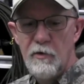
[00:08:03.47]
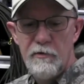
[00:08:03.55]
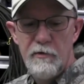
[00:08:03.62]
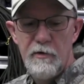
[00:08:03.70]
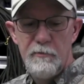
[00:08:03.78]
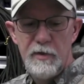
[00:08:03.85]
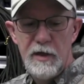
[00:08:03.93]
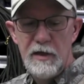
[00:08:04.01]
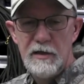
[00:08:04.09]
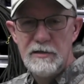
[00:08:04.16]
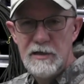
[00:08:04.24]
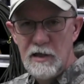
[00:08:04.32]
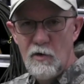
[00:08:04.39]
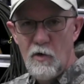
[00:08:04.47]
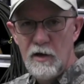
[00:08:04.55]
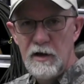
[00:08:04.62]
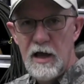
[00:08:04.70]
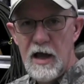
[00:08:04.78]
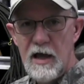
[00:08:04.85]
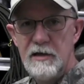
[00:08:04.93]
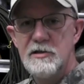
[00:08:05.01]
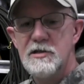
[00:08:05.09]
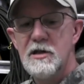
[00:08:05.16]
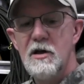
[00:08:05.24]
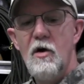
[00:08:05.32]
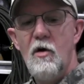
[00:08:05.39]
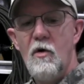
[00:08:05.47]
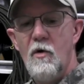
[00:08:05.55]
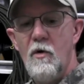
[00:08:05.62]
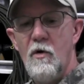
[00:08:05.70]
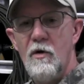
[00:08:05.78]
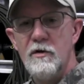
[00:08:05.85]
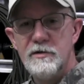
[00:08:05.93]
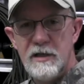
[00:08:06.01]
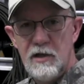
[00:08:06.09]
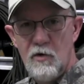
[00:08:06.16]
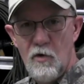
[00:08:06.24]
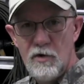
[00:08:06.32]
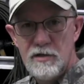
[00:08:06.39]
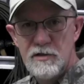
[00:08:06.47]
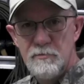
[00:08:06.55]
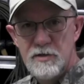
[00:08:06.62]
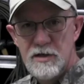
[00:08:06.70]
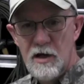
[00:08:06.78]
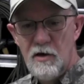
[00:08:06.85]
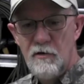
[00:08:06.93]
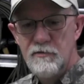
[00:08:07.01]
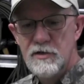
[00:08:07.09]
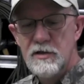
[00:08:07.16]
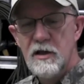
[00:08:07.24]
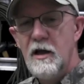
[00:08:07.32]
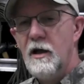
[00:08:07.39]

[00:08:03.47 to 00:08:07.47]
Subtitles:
whether it be decoy lines or decoys themselves,